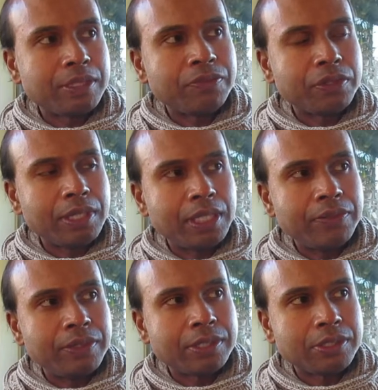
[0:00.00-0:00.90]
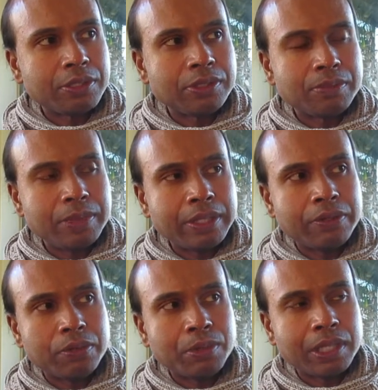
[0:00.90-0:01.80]
differently, if it's John
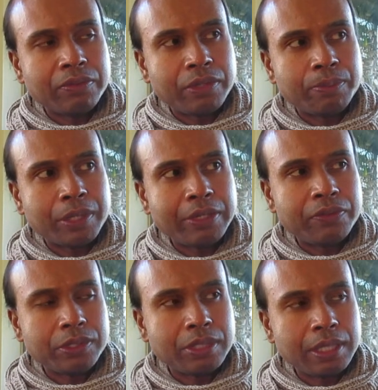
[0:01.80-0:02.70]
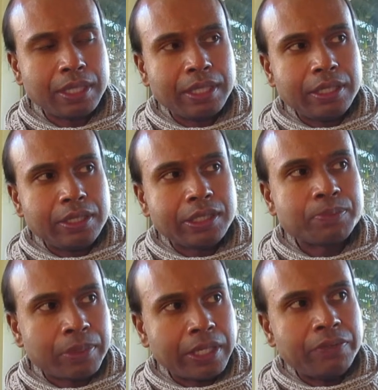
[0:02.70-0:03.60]
Smith or whatever. Pray for, you know,
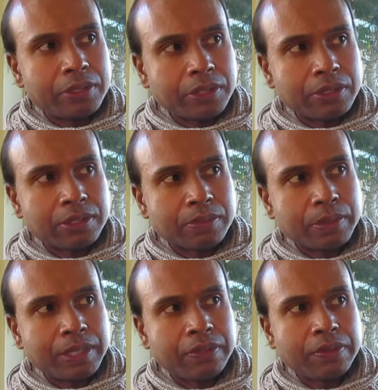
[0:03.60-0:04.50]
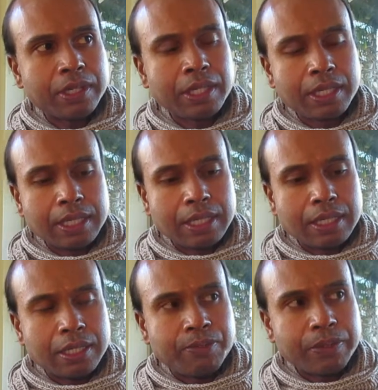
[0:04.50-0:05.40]
just pray for John Smith
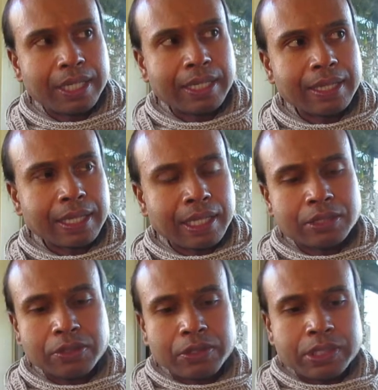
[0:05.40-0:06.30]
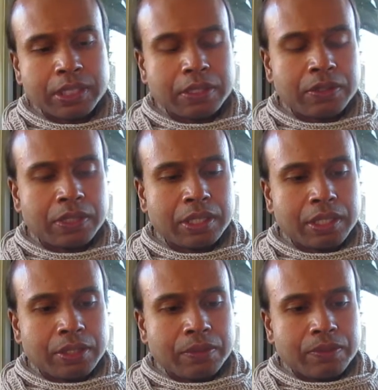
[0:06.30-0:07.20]
um, and get that connection. Also,
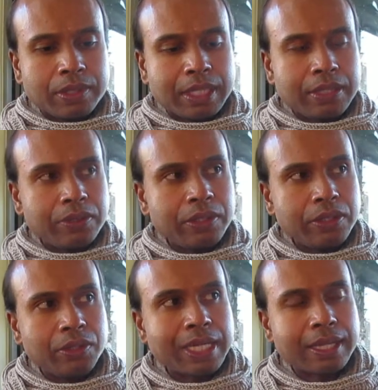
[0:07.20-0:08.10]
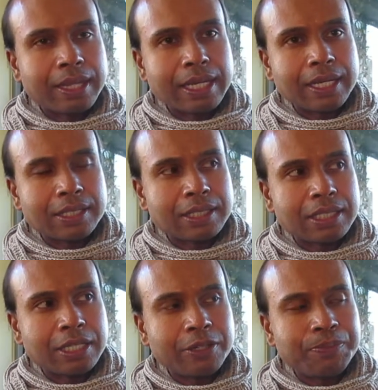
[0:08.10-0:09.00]
you, you get that,
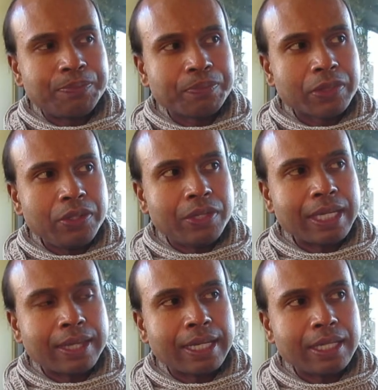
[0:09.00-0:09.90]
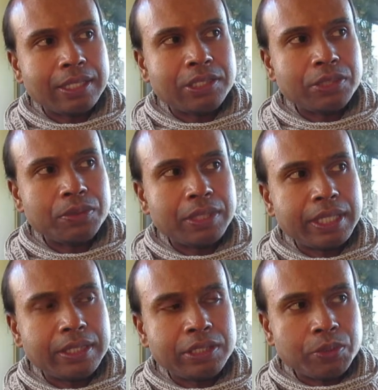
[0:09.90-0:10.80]
um, you get that intu
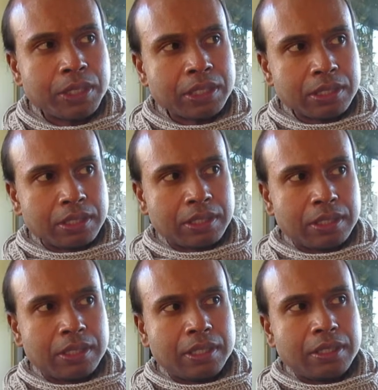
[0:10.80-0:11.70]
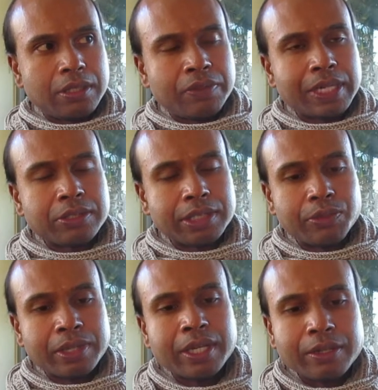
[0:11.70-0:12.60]
intuition of how to deal
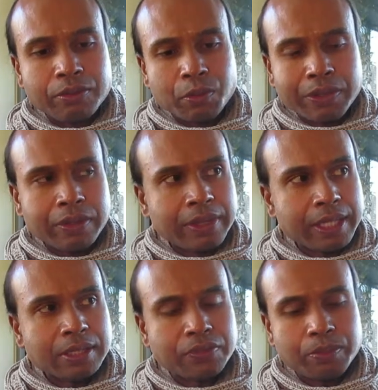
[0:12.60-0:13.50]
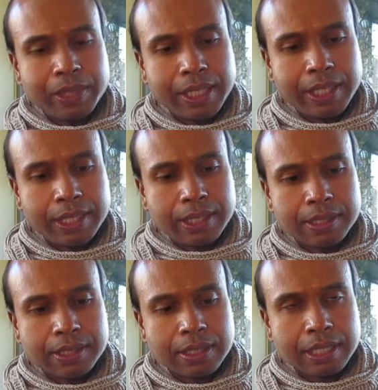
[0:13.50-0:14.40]
with. One of the things for me
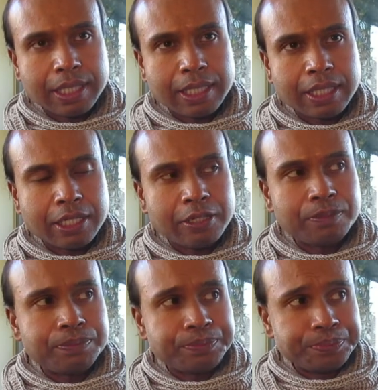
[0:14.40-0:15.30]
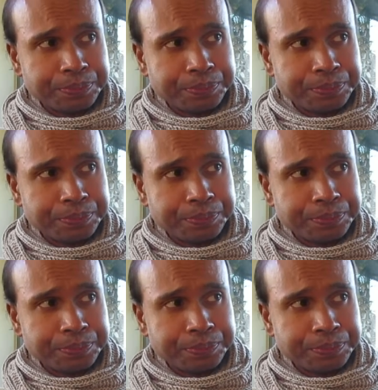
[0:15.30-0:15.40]
is like, um,